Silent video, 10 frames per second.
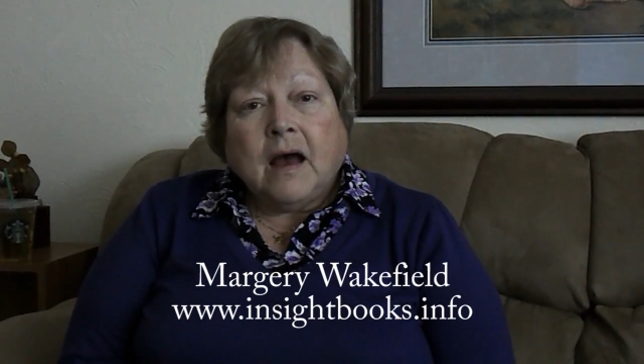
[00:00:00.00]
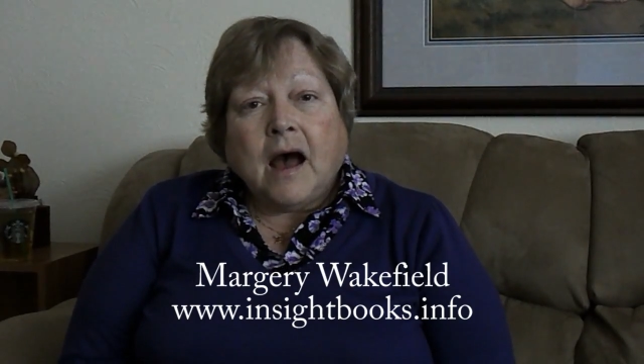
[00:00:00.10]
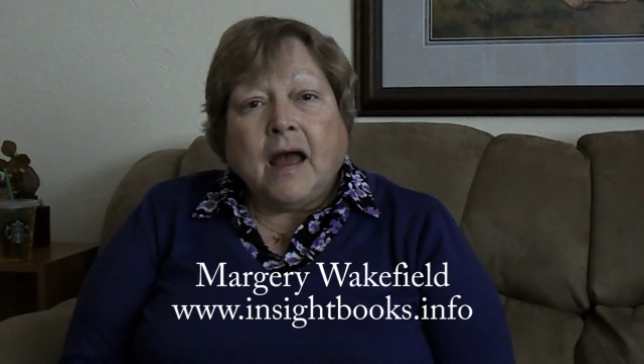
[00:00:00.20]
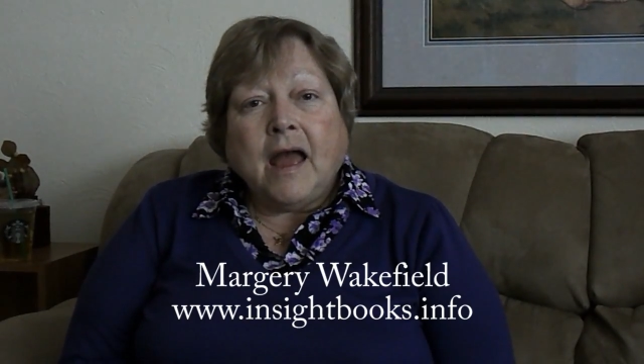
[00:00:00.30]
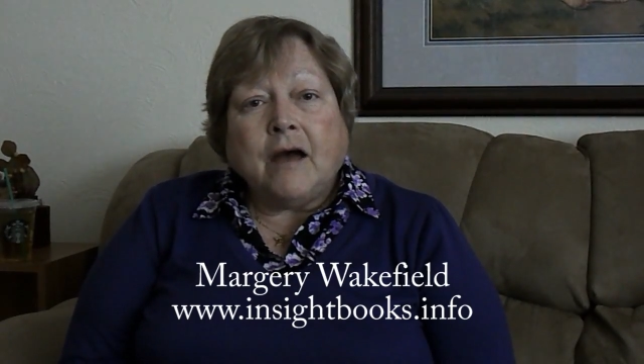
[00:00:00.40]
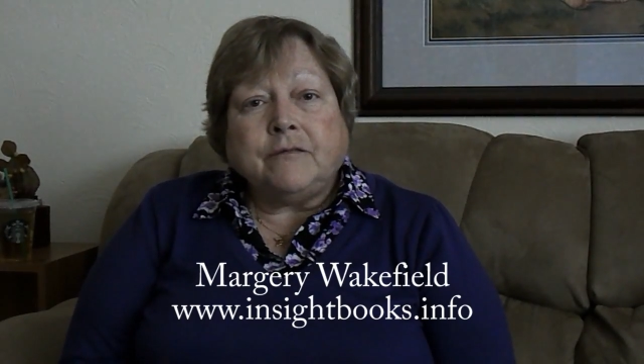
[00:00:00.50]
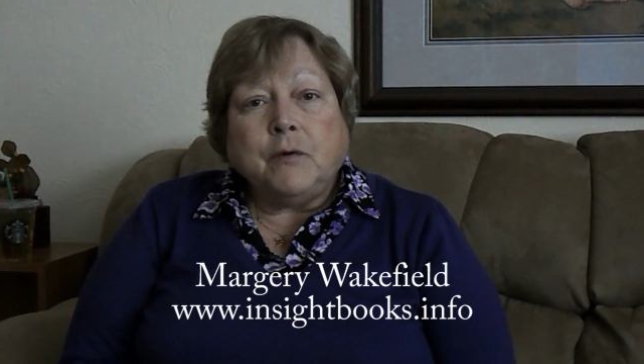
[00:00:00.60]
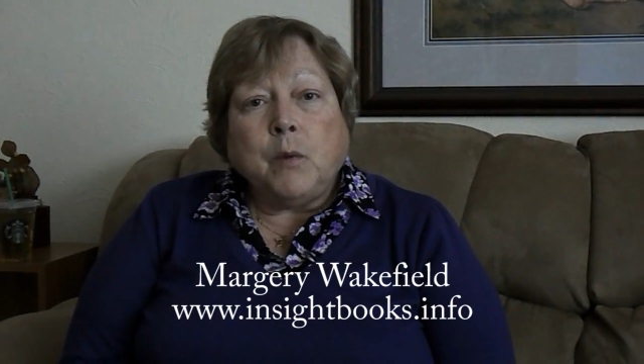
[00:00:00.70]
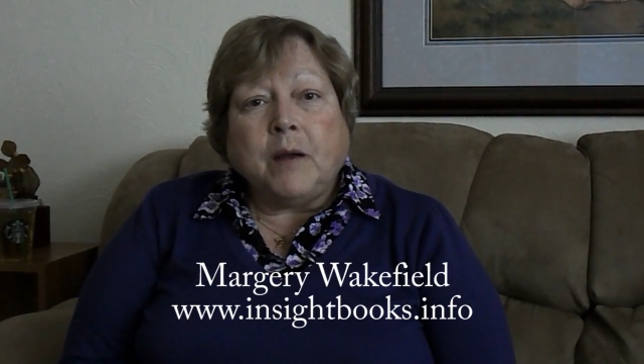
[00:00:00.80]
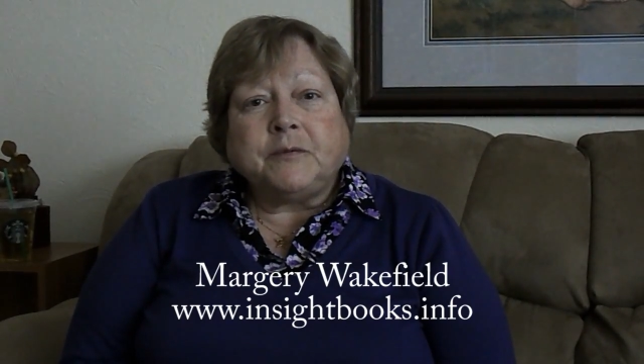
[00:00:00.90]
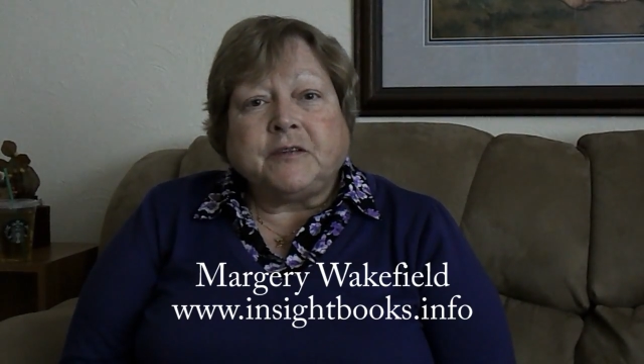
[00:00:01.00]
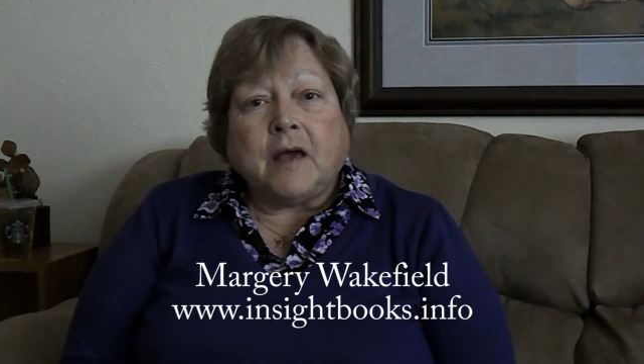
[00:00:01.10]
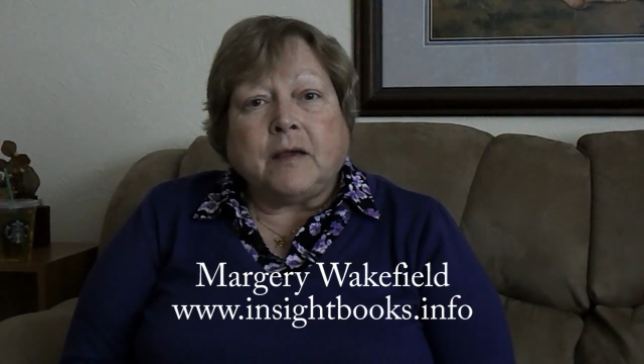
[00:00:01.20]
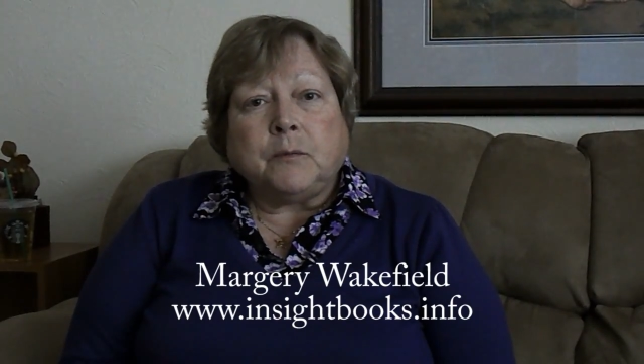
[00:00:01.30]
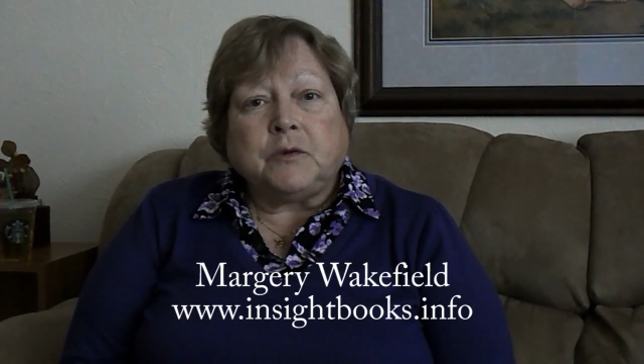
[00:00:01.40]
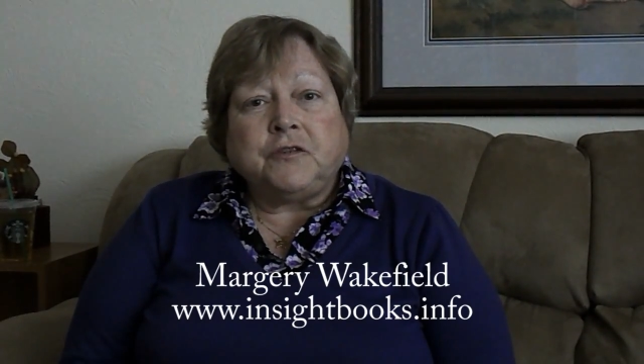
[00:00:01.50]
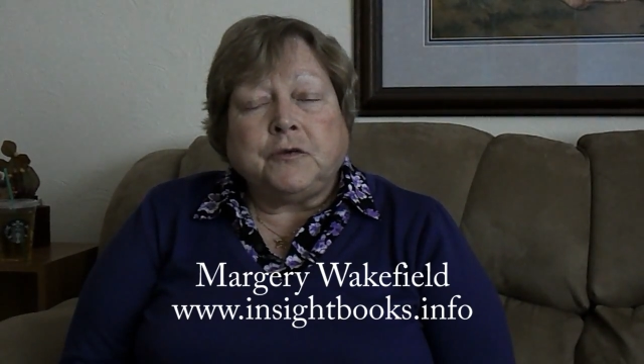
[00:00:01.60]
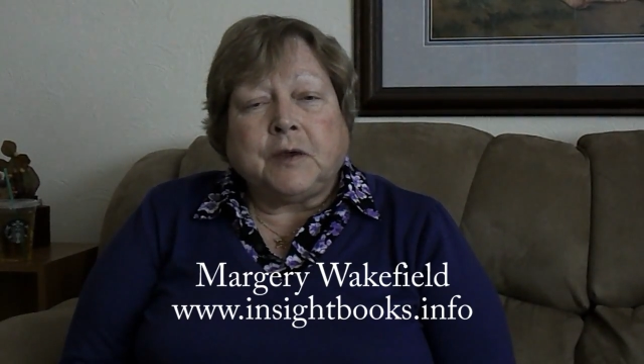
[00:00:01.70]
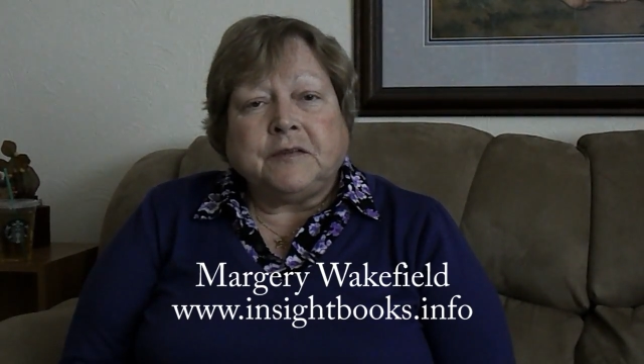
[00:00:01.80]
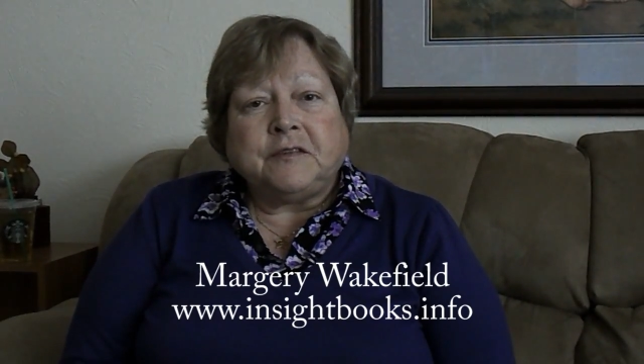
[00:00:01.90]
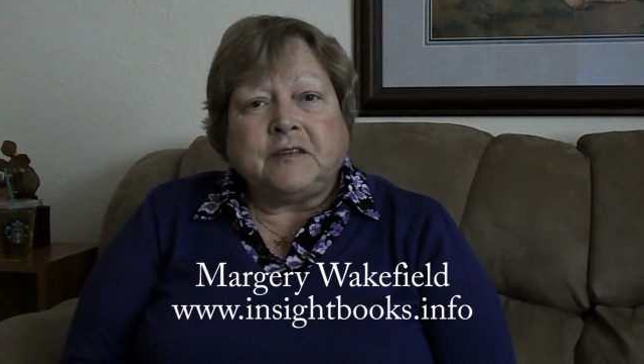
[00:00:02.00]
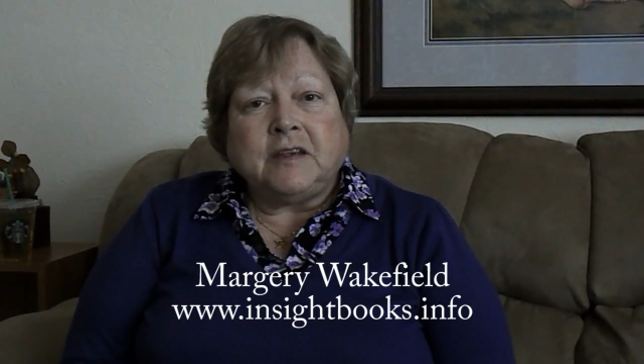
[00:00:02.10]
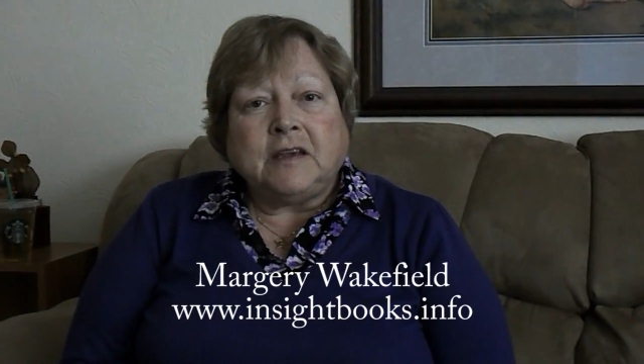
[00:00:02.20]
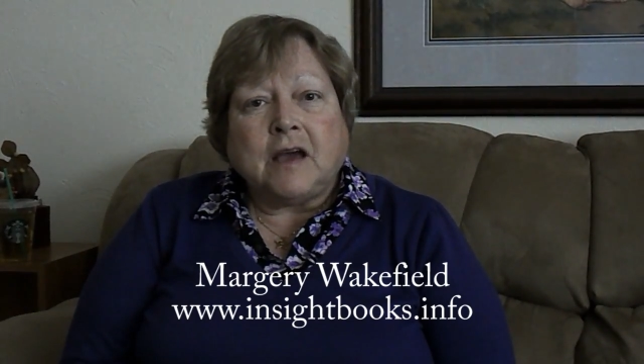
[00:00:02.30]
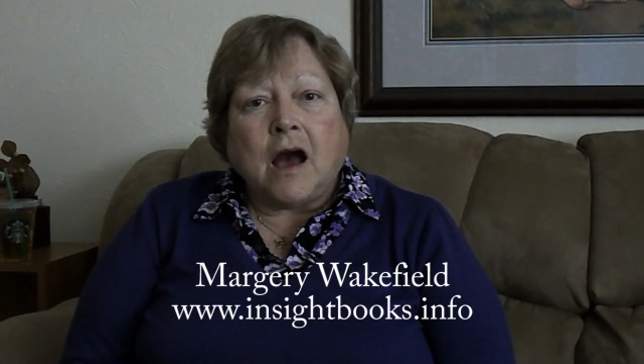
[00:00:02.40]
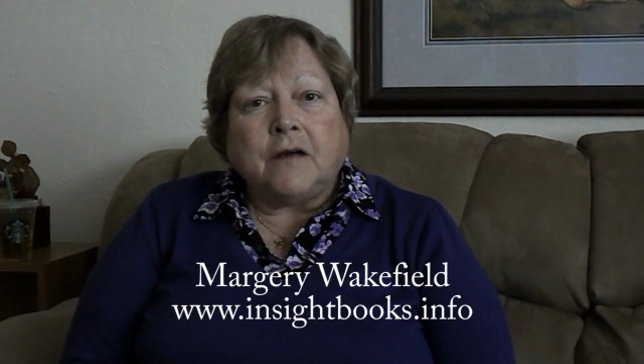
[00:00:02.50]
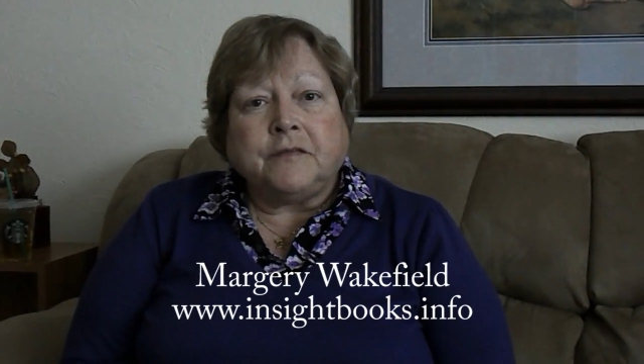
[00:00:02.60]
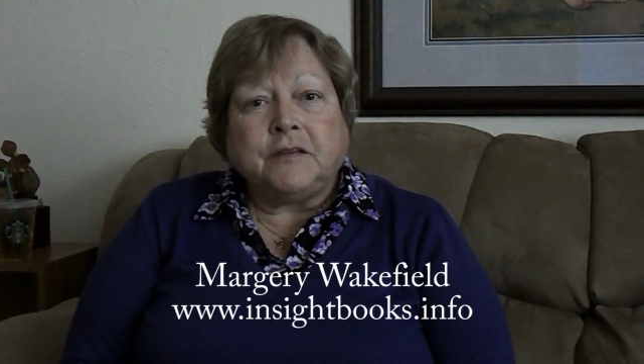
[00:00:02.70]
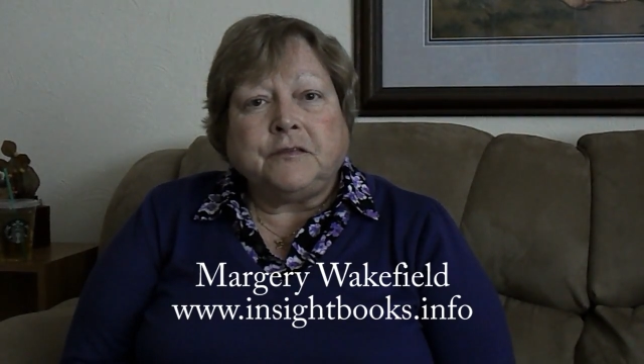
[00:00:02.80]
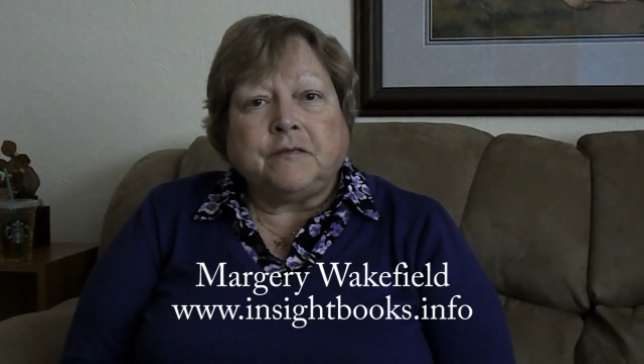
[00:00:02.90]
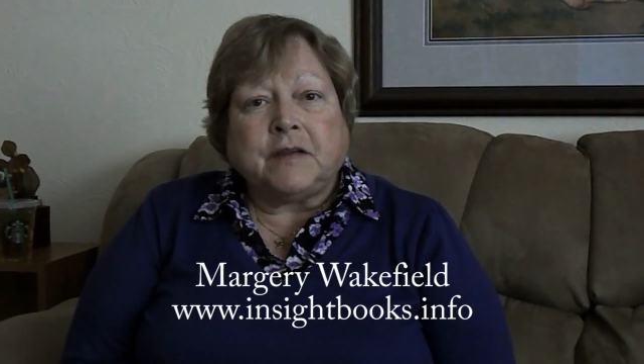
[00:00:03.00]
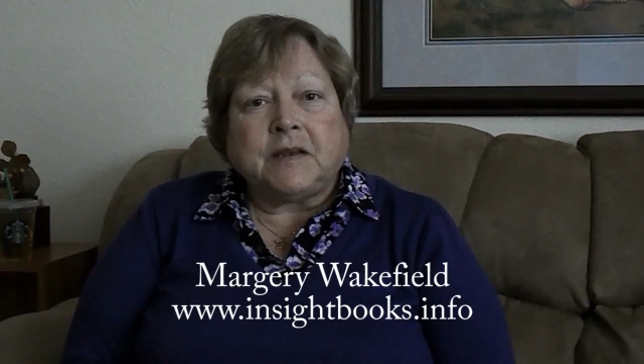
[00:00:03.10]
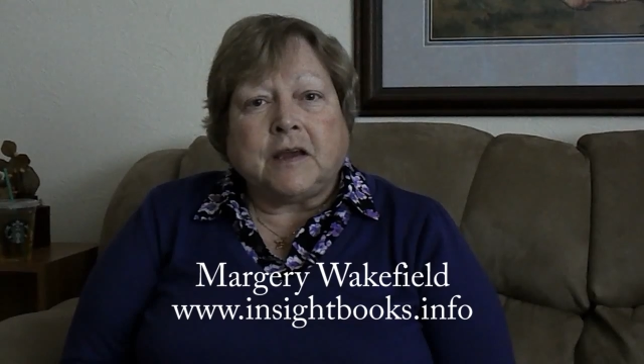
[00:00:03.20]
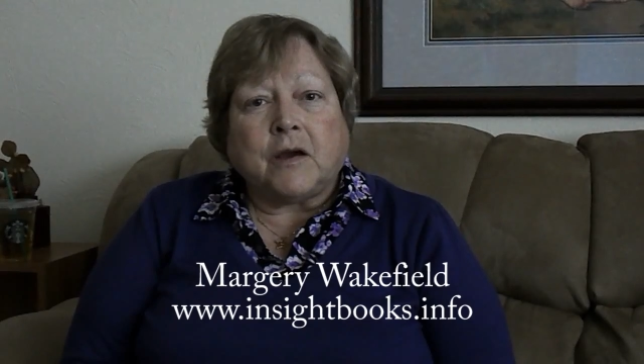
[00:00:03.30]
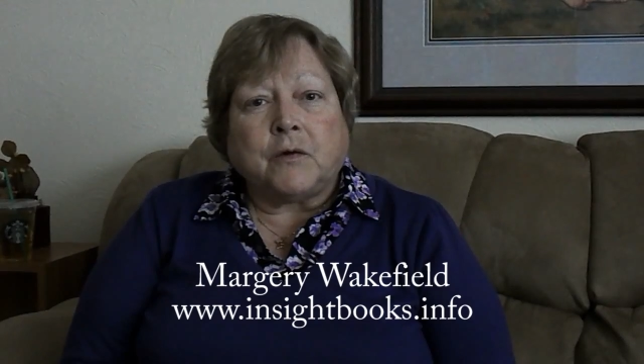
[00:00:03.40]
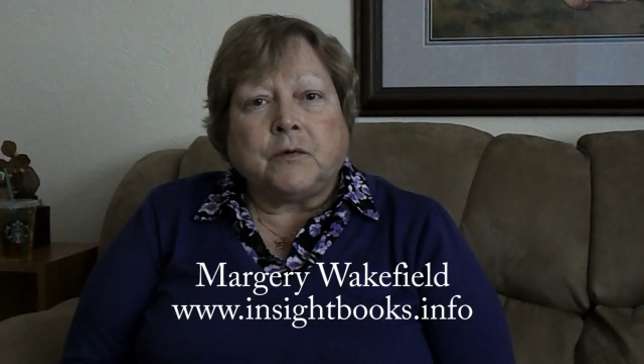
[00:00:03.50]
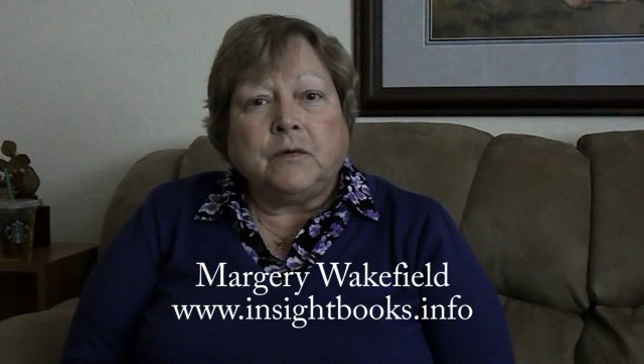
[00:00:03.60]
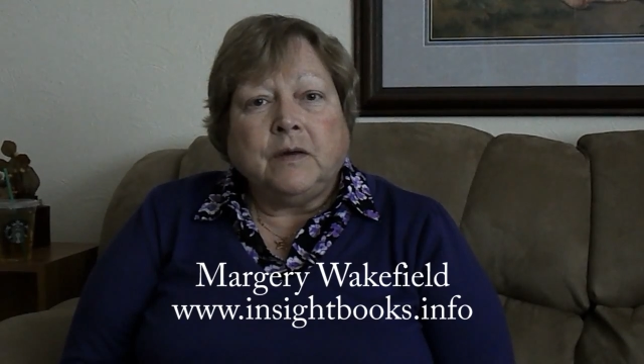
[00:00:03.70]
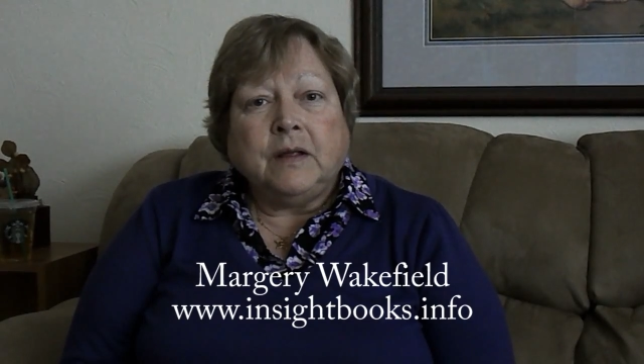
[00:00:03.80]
I have a website which you can see on this video,